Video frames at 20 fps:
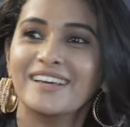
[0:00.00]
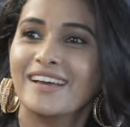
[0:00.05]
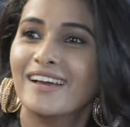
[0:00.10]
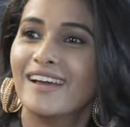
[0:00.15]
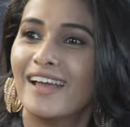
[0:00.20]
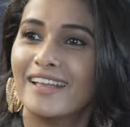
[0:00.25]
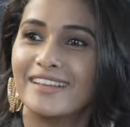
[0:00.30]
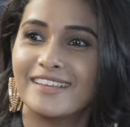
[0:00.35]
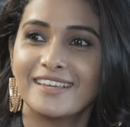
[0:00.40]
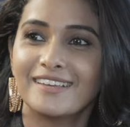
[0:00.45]

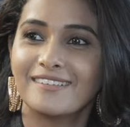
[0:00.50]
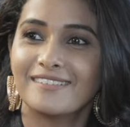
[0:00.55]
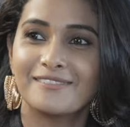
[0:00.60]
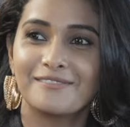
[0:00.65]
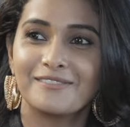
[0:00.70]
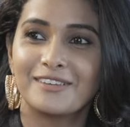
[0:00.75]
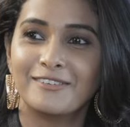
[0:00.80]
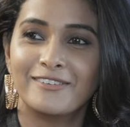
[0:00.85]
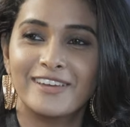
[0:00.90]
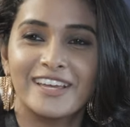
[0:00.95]
I think
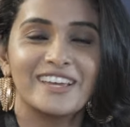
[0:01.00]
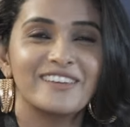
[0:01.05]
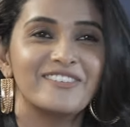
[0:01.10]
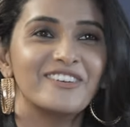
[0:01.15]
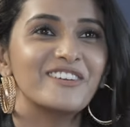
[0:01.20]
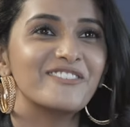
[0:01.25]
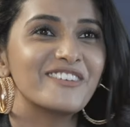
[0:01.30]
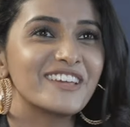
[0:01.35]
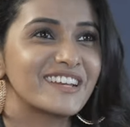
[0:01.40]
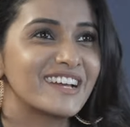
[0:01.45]
we
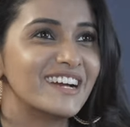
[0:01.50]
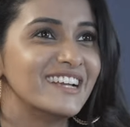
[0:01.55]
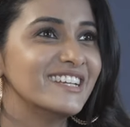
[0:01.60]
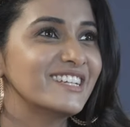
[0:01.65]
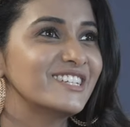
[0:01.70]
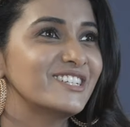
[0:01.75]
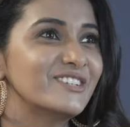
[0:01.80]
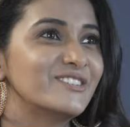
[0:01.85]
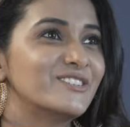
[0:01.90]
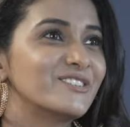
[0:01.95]
were
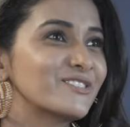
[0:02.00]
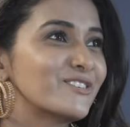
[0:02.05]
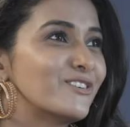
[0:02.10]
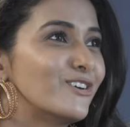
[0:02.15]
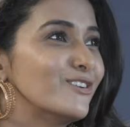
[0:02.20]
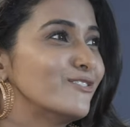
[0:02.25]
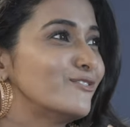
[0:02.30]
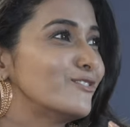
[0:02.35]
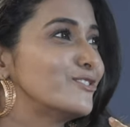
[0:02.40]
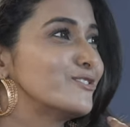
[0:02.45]
connected on
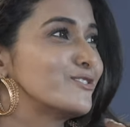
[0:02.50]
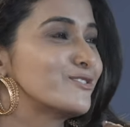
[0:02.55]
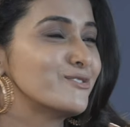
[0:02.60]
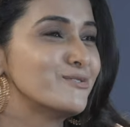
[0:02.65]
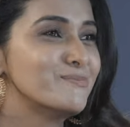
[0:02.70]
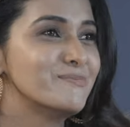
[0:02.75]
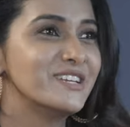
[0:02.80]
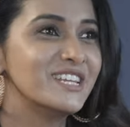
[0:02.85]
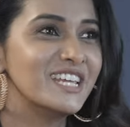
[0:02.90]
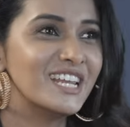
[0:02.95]
call for
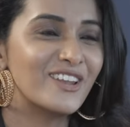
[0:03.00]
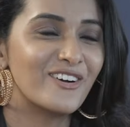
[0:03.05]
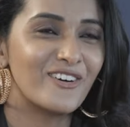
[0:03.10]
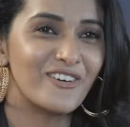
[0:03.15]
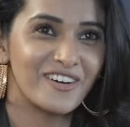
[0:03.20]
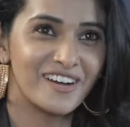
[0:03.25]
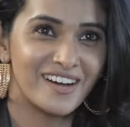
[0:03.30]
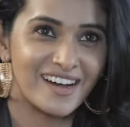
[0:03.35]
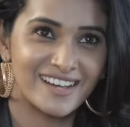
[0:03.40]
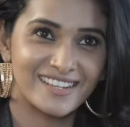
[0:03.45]
so many
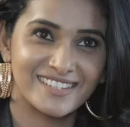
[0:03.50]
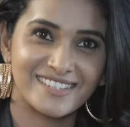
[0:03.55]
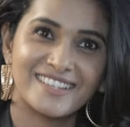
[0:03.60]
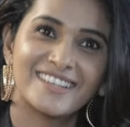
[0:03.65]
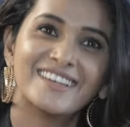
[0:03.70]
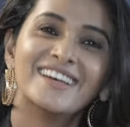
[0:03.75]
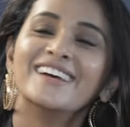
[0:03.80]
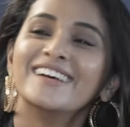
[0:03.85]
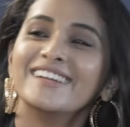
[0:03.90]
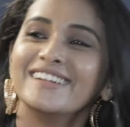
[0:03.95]
long hours
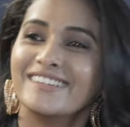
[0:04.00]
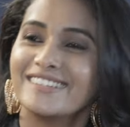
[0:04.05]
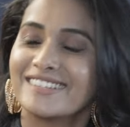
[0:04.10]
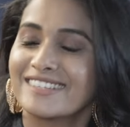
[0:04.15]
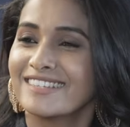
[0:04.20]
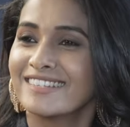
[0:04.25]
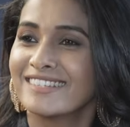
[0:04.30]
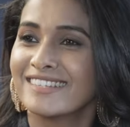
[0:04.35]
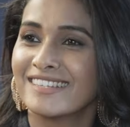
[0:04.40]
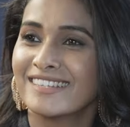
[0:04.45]

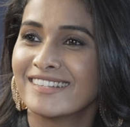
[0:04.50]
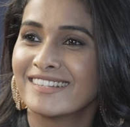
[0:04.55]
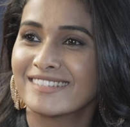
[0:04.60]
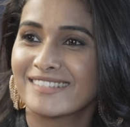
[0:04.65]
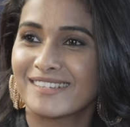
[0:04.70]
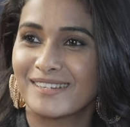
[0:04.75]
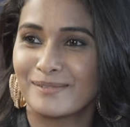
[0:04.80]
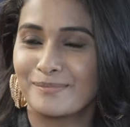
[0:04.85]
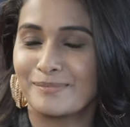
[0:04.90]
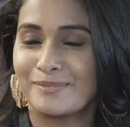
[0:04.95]
discussing the
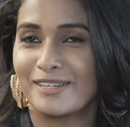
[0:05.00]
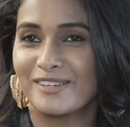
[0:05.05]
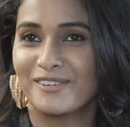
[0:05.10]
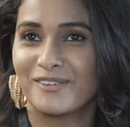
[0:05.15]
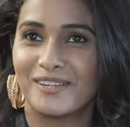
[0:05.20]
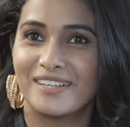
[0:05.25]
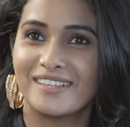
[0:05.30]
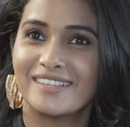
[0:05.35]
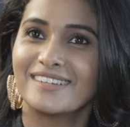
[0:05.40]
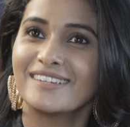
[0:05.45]
script and
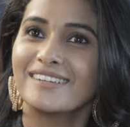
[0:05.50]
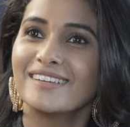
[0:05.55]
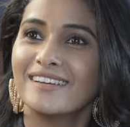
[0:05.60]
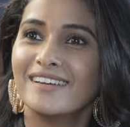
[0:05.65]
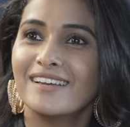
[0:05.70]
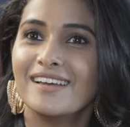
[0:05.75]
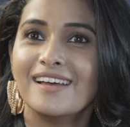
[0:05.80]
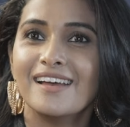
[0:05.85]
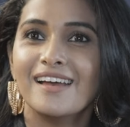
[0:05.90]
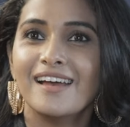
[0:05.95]
all that.
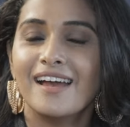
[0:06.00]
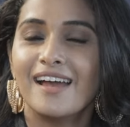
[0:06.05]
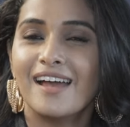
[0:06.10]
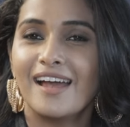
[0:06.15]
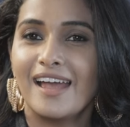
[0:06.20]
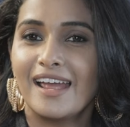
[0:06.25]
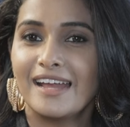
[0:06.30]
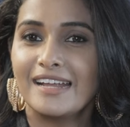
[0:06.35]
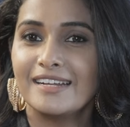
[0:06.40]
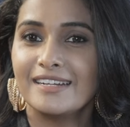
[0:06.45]

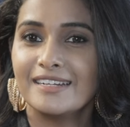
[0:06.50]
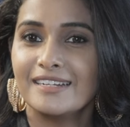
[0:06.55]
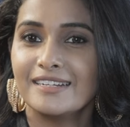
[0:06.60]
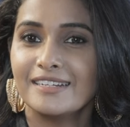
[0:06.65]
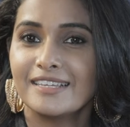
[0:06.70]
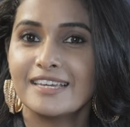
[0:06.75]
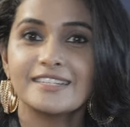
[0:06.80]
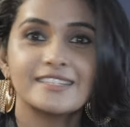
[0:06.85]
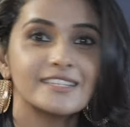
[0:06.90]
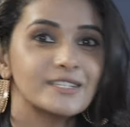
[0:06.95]

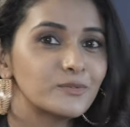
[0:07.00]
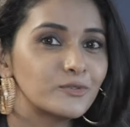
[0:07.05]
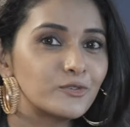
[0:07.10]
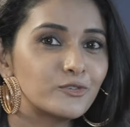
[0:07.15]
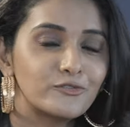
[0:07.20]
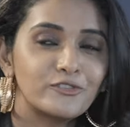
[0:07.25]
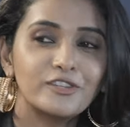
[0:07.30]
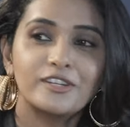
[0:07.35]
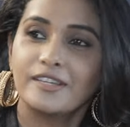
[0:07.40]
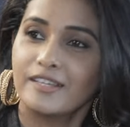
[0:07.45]
And yes, he's one
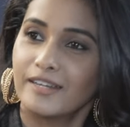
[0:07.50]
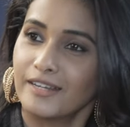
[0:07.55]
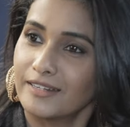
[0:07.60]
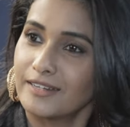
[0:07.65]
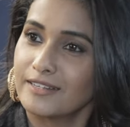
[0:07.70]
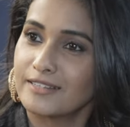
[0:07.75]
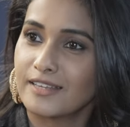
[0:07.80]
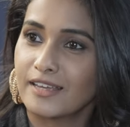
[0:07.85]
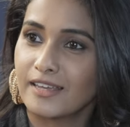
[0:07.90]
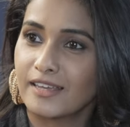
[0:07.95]
of the
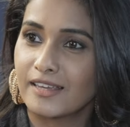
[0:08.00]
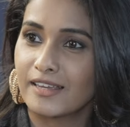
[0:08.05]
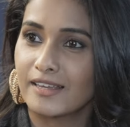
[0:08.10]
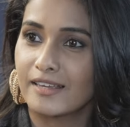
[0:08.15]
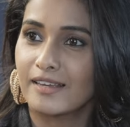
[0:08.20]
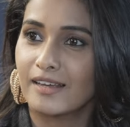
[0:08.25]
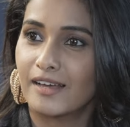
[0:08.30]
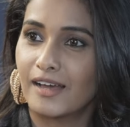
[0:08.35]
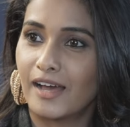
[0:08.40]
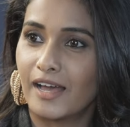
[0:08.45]
directors
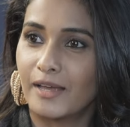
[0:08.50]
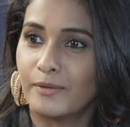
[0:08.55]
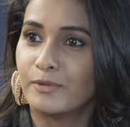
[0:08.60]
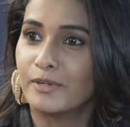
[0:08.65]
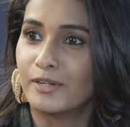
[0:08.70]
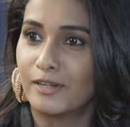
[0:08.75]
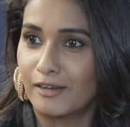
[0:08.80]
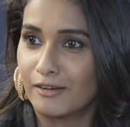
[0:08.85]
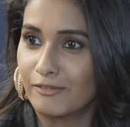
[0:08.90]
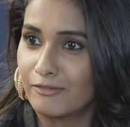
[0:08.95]
I
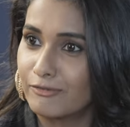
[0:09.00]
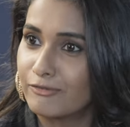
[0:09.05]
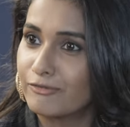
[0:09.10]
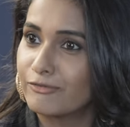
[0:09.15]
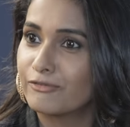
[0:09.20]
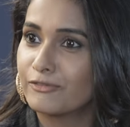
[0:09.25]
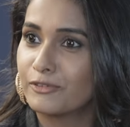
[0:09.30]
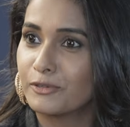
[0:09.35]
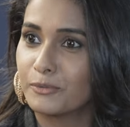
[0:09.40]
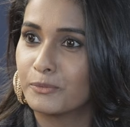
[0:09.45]
would love
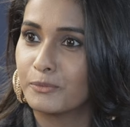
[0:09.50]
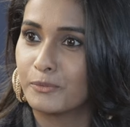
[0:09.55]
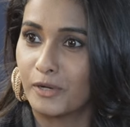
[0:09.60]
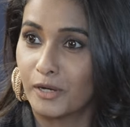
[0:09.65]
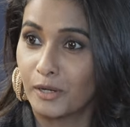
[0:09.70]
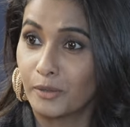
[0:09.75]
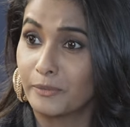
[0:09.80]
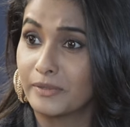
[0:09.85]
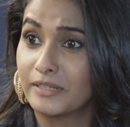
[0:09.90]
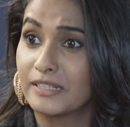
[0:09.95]
to
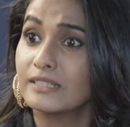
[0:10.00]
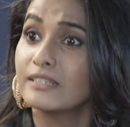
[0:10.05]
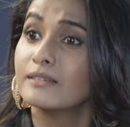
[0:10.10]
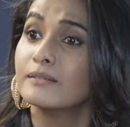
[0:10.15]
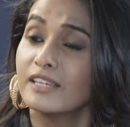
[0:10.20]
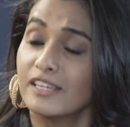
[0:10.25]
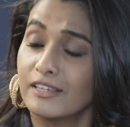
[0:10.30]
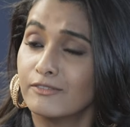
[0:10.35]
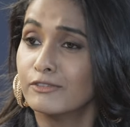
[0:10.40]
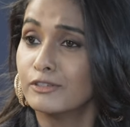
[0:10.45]
work with
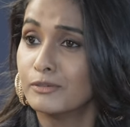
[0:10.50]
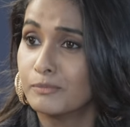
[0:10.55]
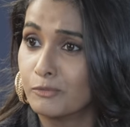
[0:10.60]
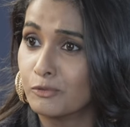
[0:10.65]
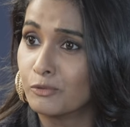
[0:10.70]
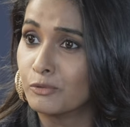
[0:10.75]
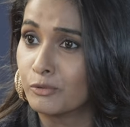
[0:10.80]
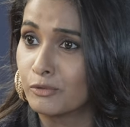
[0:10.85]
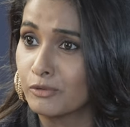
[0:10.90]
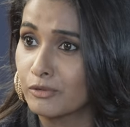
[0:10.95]
even
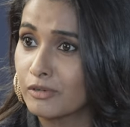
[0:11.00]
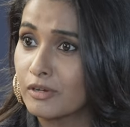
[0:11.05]
more.